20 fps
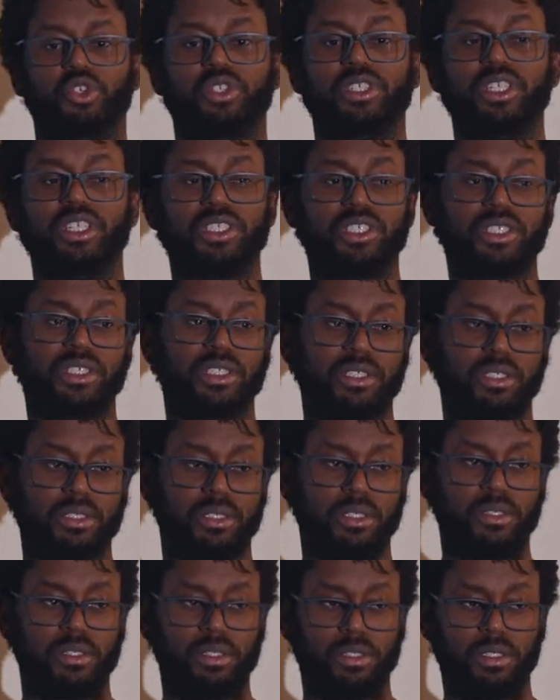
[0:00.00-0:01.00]
So
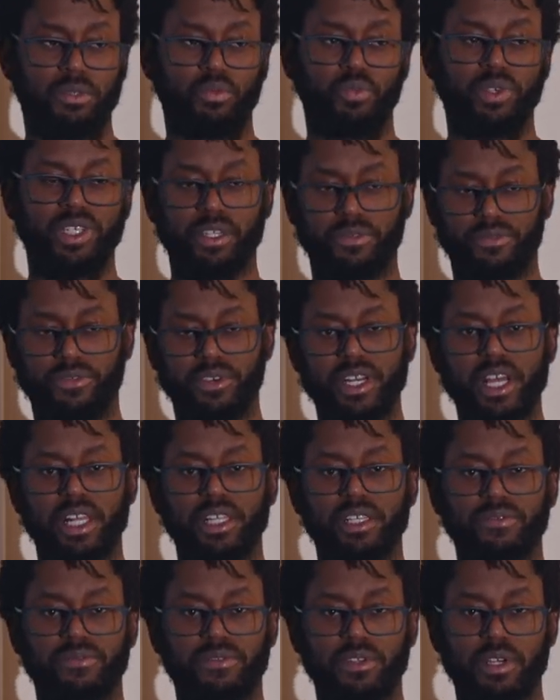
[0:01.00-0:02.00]
this, with the
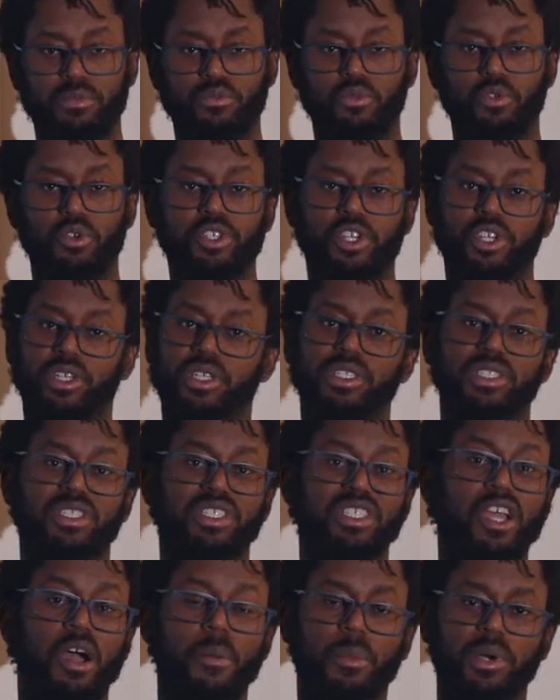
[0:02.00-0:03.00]
Fresnel in flood mode, you
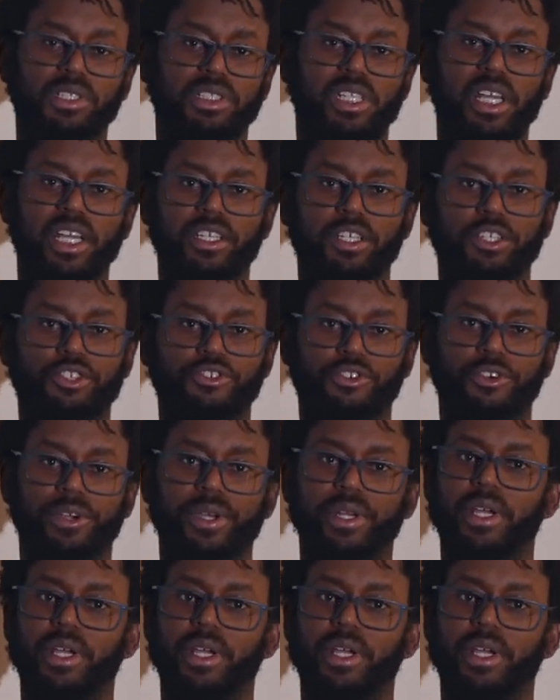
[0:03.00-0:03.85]
can see how much light it's